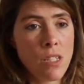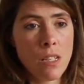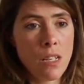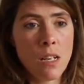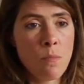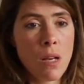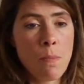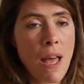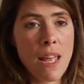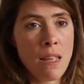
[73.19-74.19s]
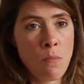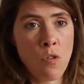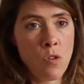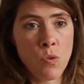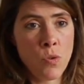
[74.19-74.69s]
to obey
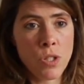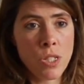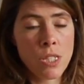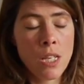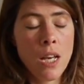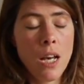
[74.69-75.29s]
immoral orders,